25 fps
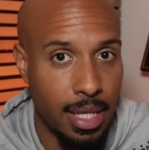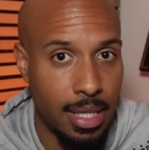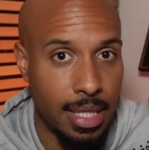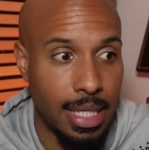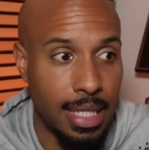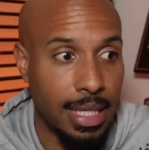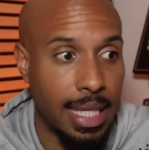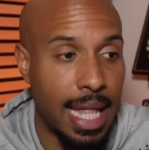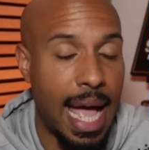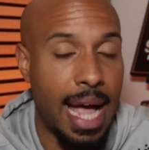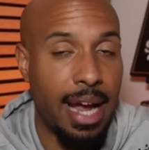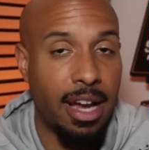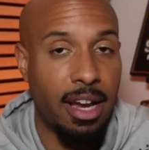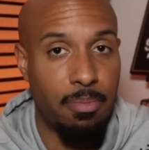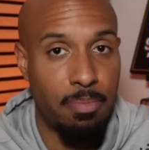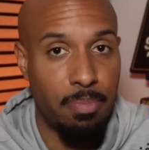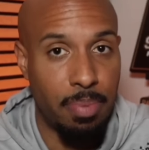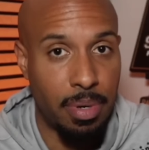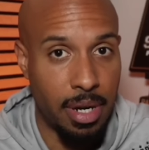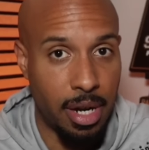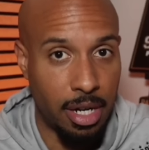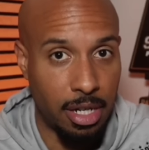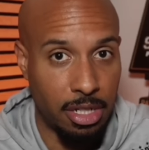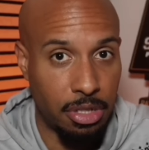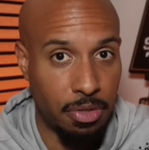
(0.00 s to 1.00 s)
the lack of
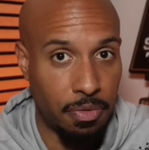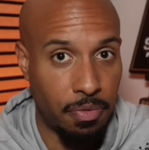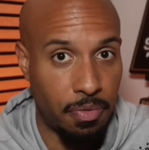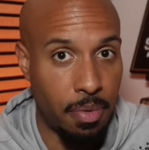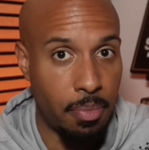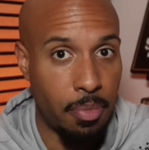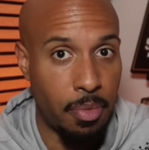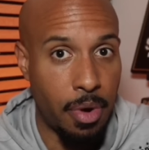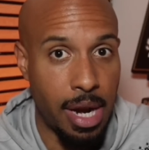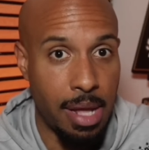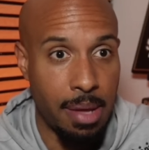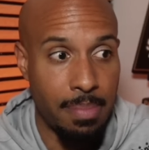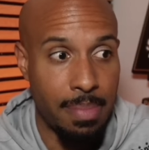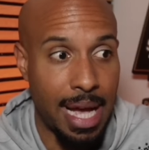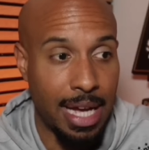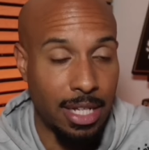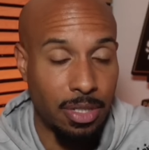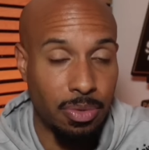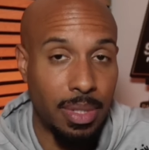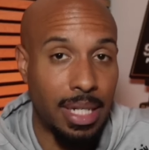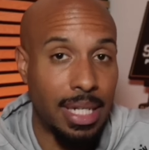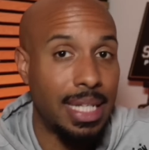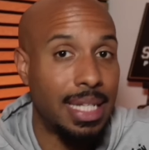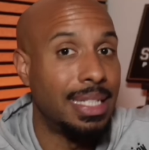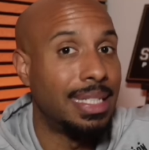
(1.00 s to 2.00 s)
production from running
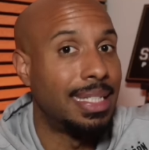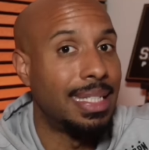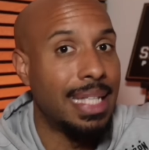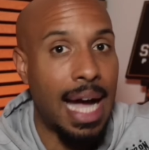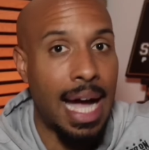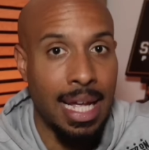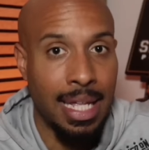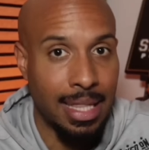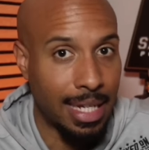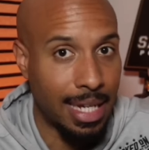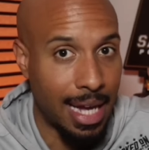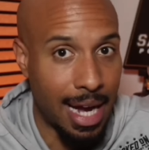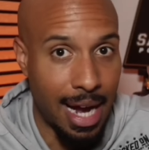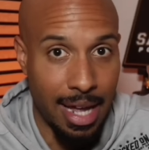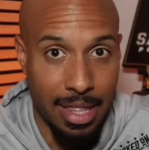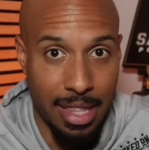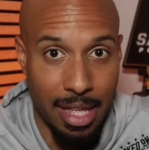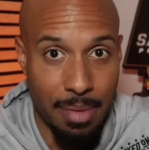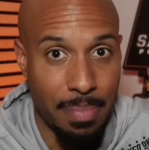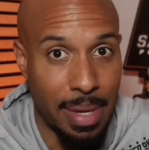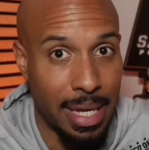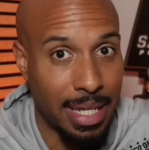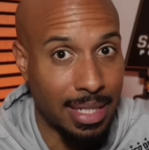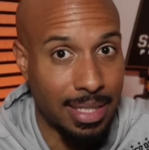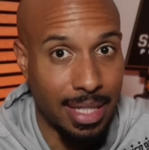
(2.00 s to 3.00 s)
backs when he's not the guy
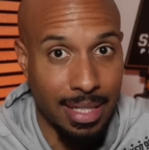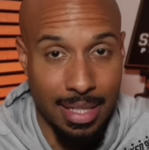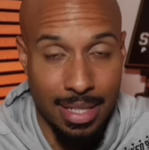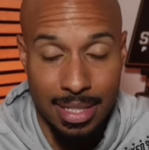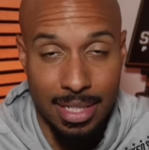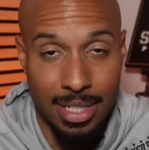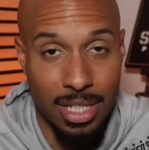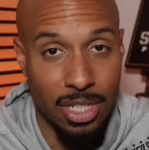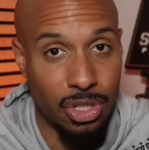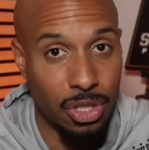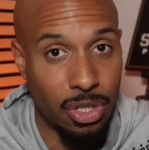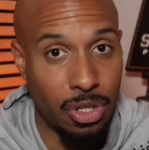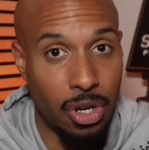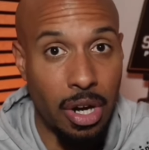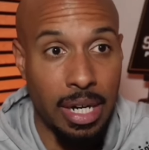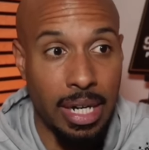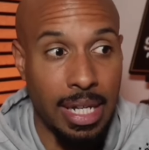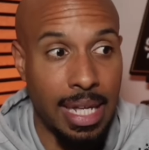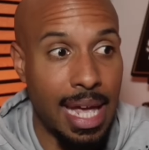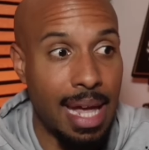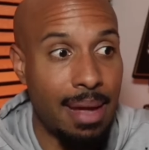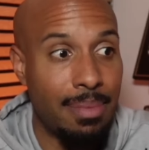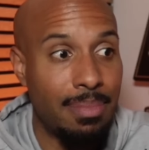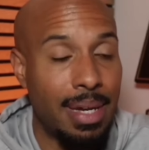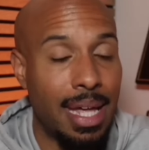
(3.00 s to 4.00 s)
that makes that decision on
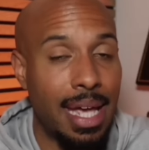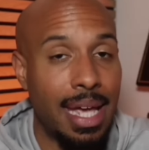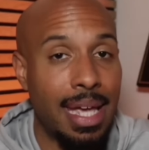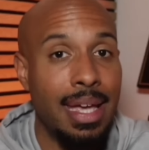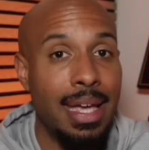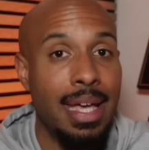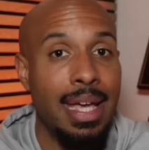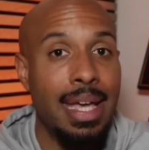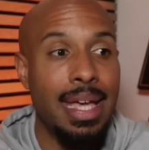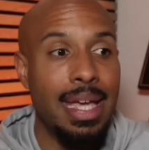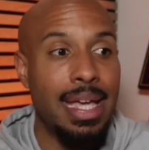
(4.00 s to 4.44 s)
game day.